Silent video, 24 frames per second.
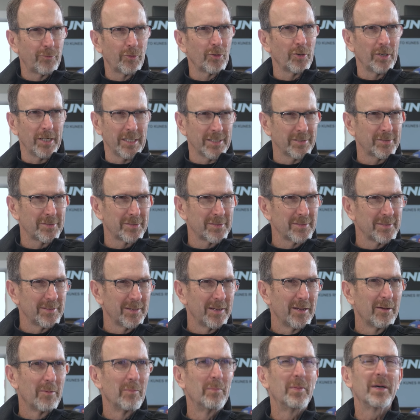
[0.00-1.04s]
for us,
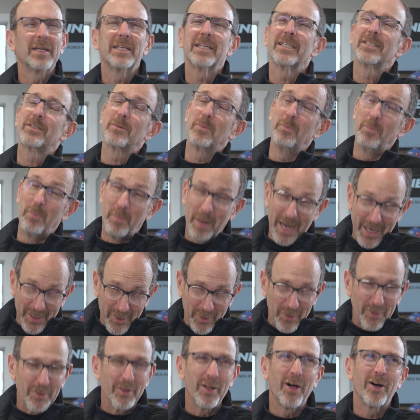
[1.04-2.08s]
but it's
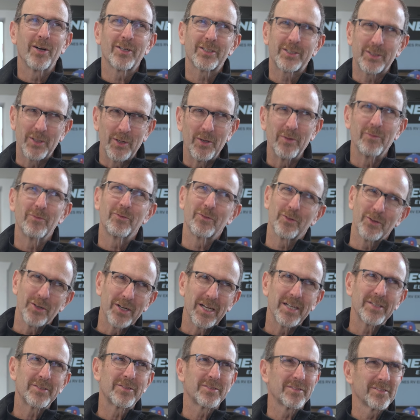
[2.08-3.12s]
better long-term for
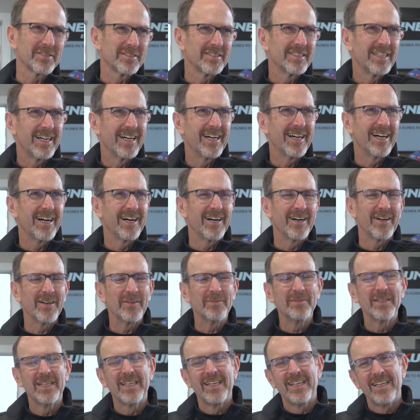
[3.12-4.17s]
us.
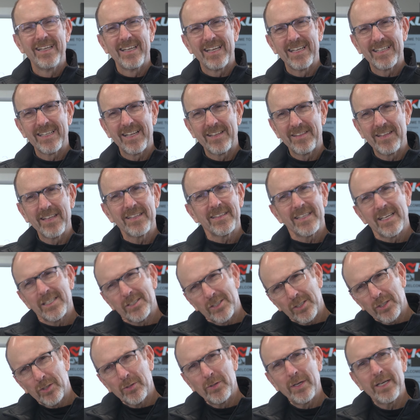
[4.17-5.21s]
And I think
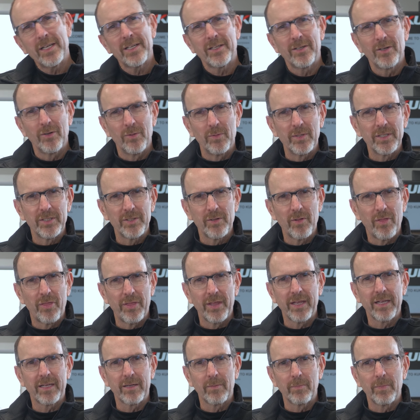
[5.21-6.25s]
that's critical when you
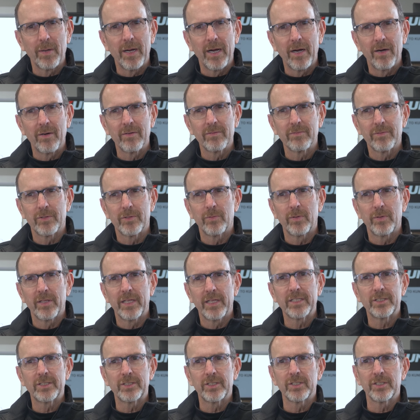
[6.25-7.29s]
think about the
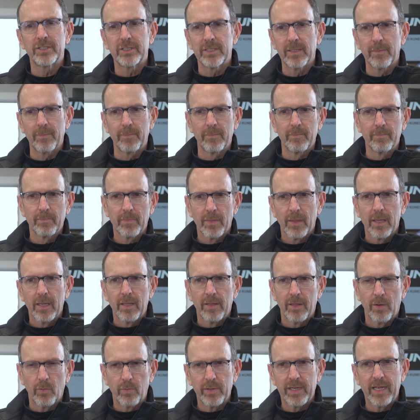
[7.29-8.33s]
relationship
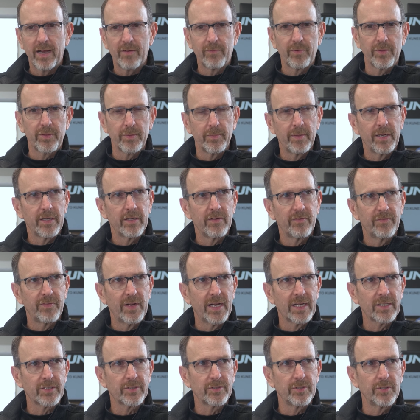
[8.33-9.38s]
that we have with the
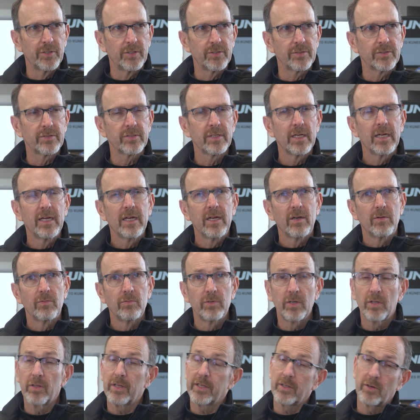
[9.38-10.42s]
manufacturers.
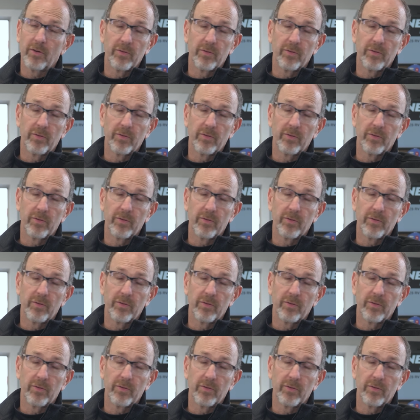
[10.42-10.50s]
Really